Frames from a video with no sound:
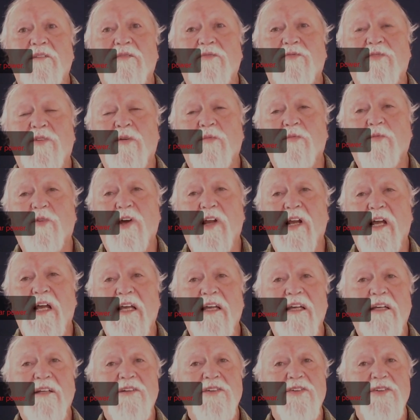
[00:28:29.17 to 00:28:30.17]
From what
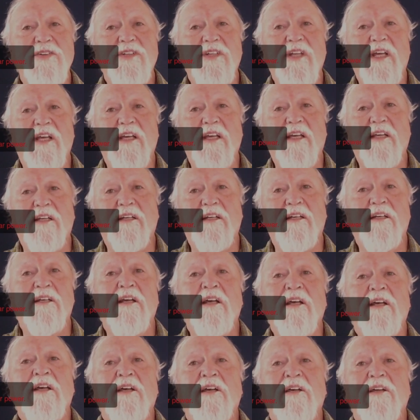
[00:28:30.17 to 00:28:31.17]
I understand,
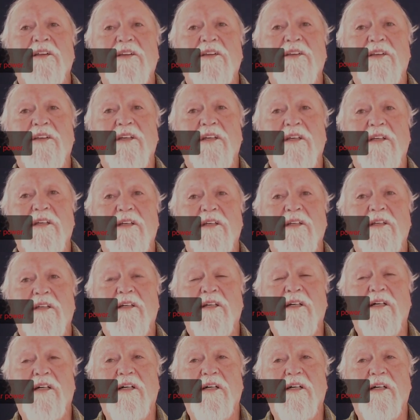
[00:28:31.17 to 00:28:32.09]
the